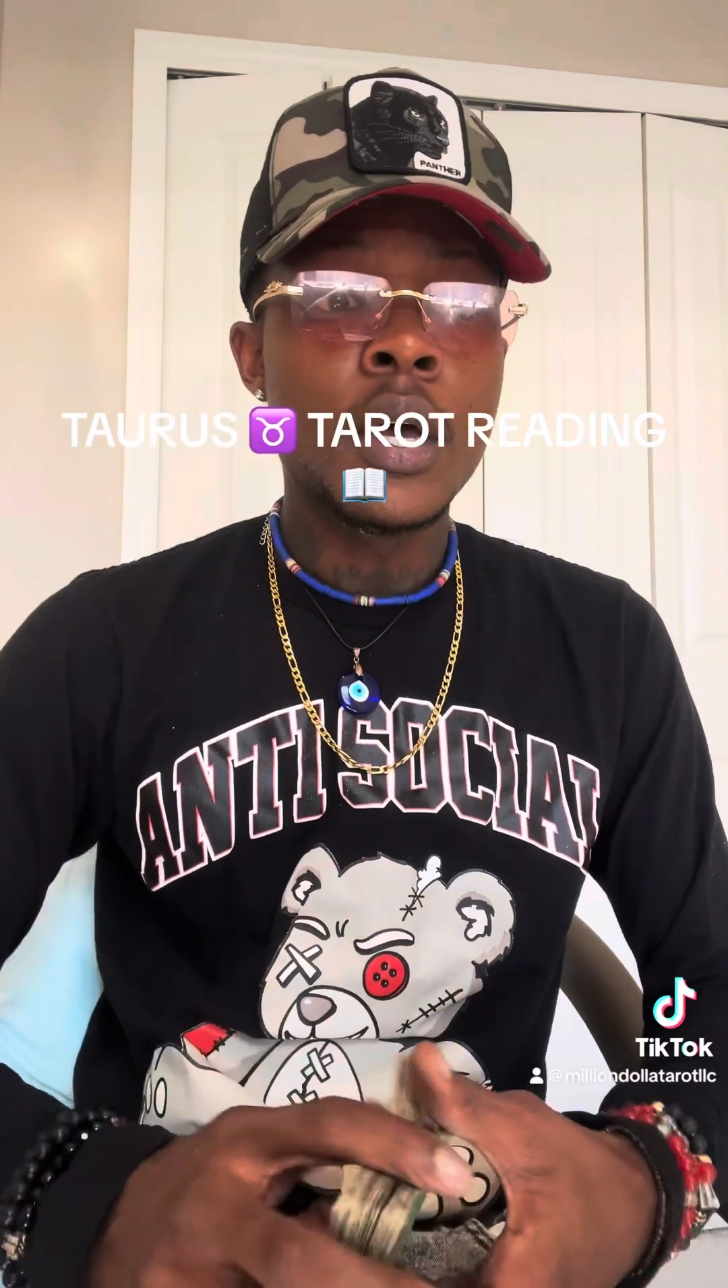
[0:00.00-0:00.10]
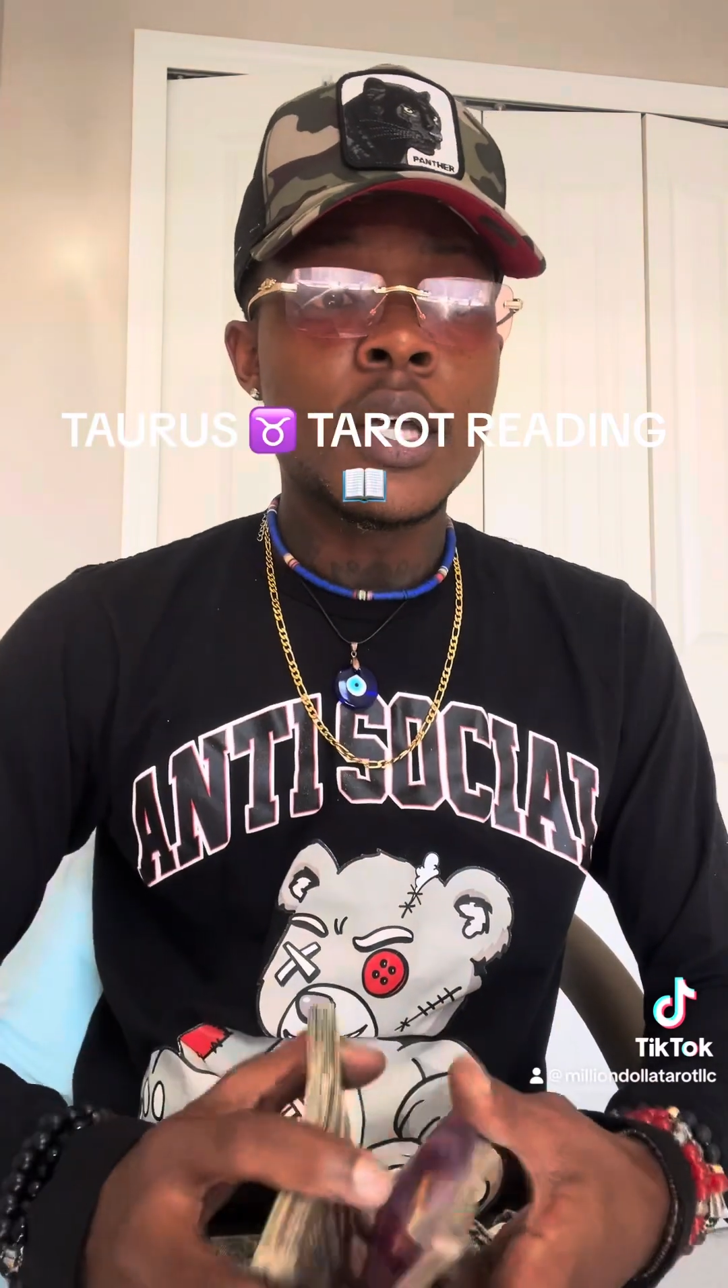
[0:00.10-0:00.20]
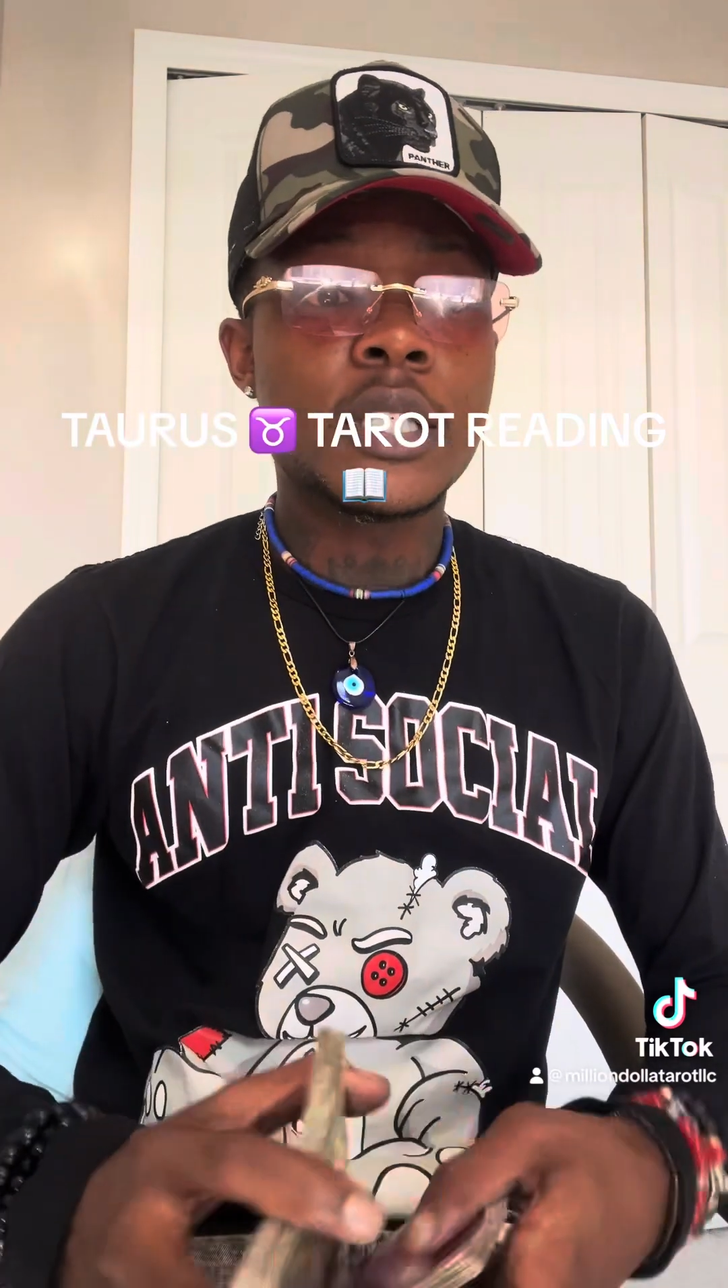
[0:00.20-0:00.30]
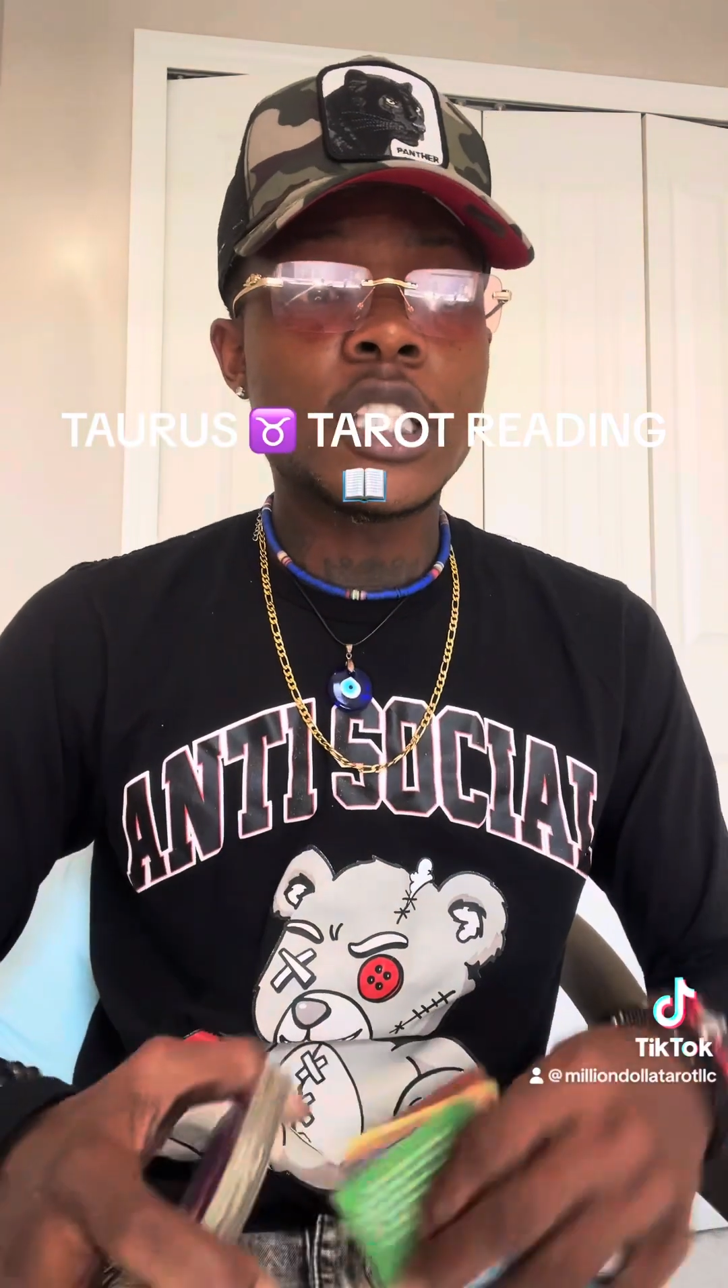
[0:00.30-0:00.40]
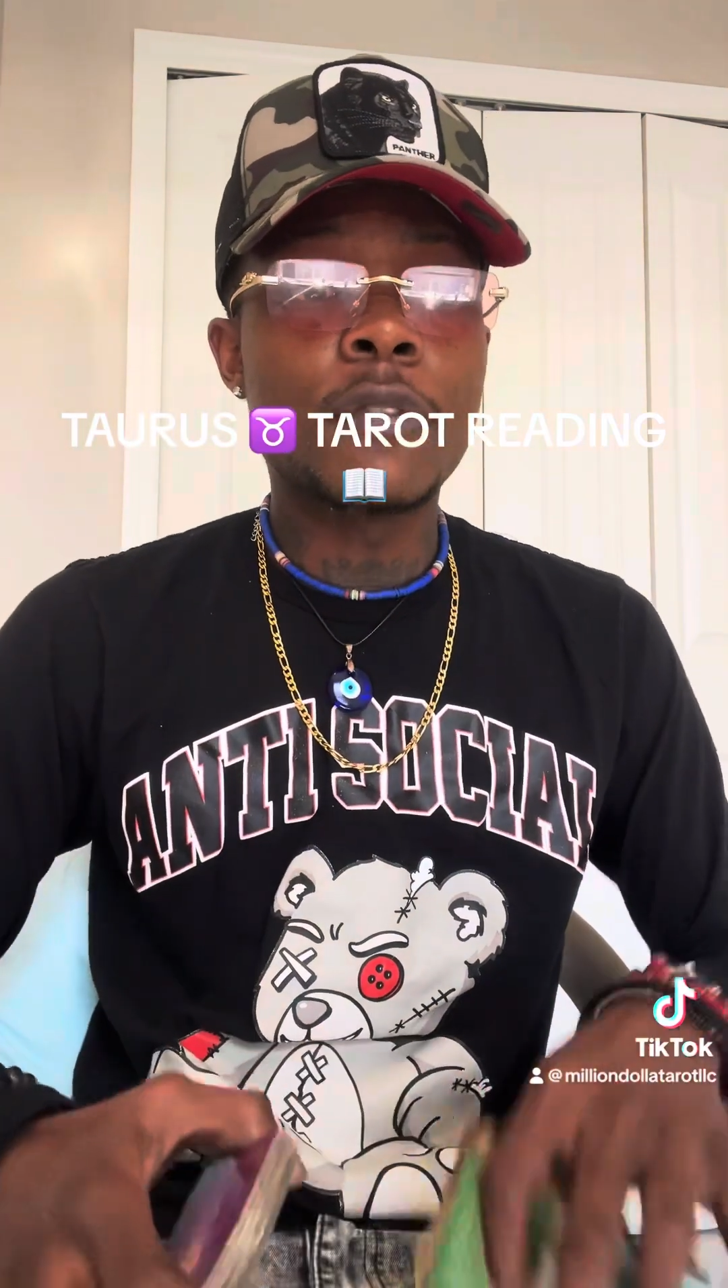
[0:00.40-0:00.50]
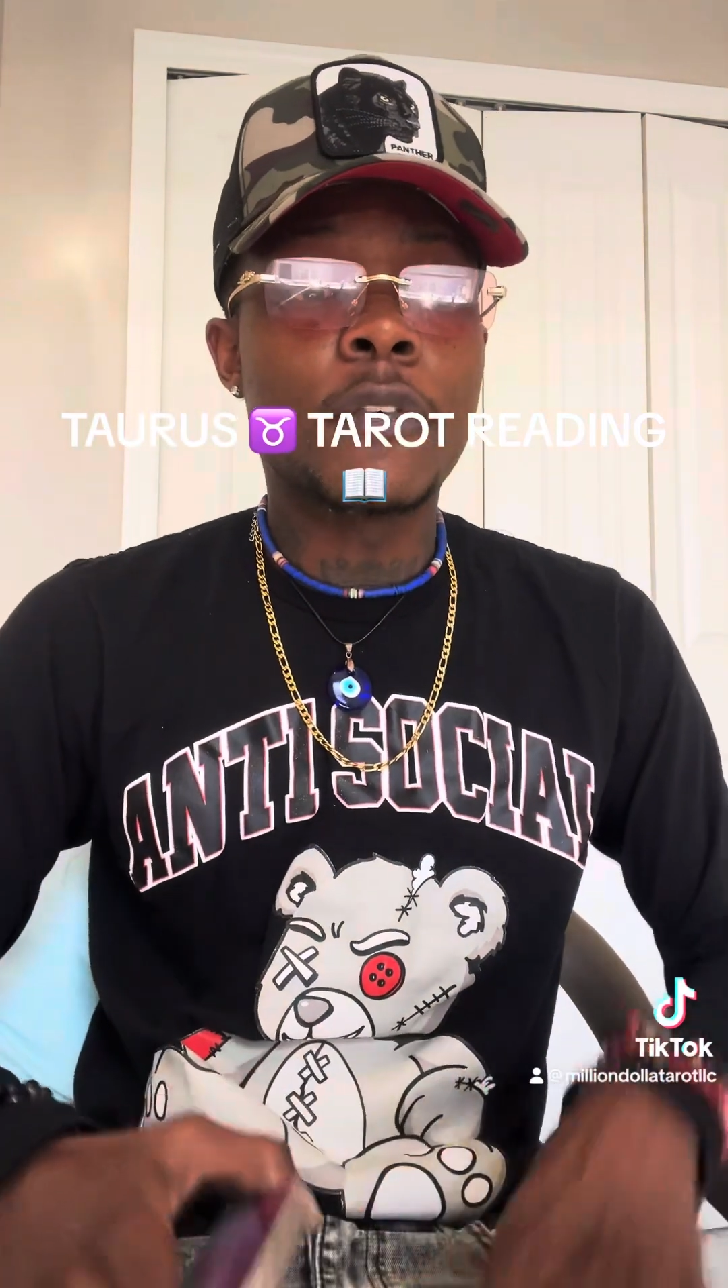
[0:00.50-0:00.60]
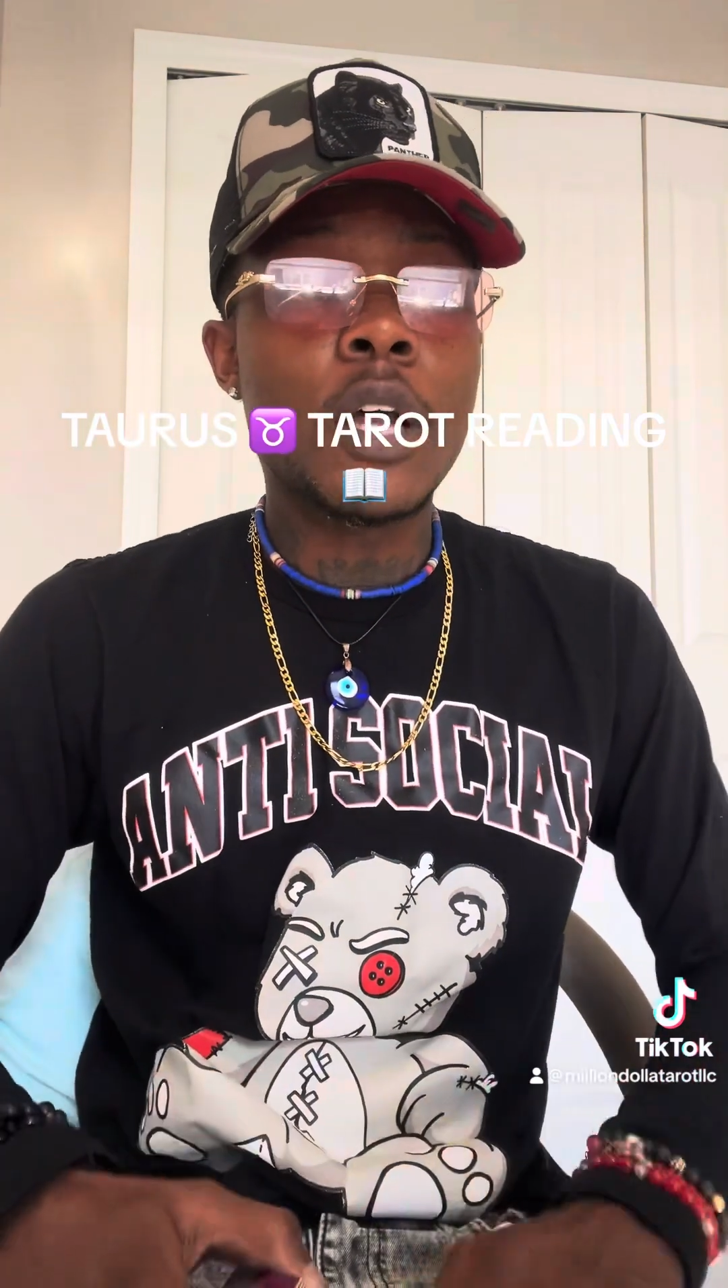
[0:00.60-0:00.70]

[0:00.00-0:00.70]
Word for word: Especially for